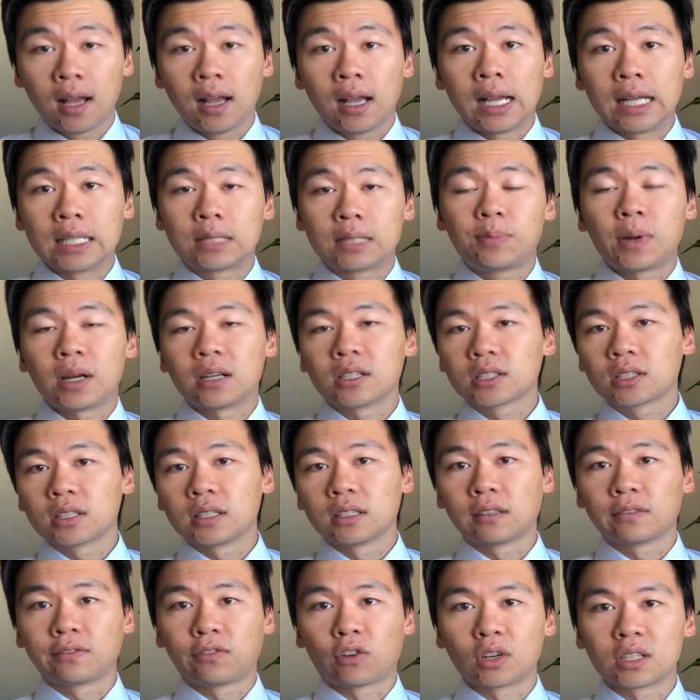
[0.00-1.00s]
His parents couldn't
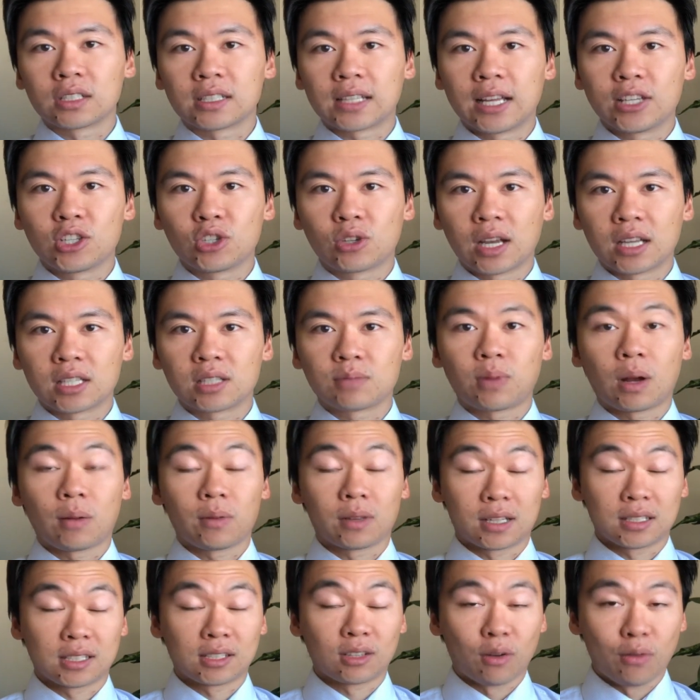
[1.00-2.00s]
afford his education probably
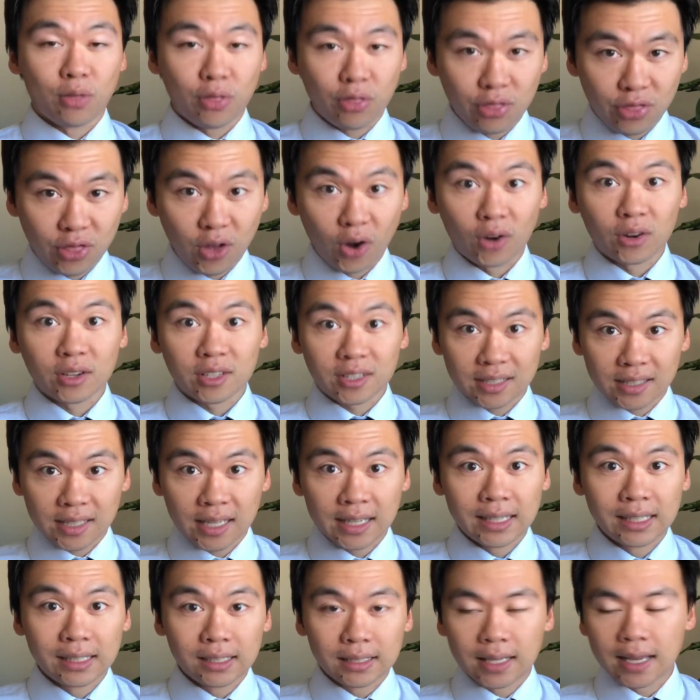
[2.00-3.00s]
because there were
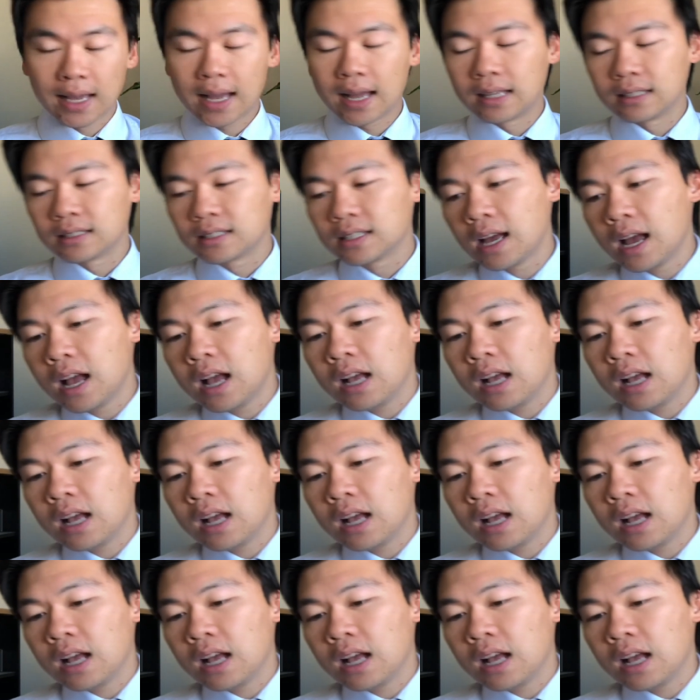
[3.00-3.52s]
13 kids,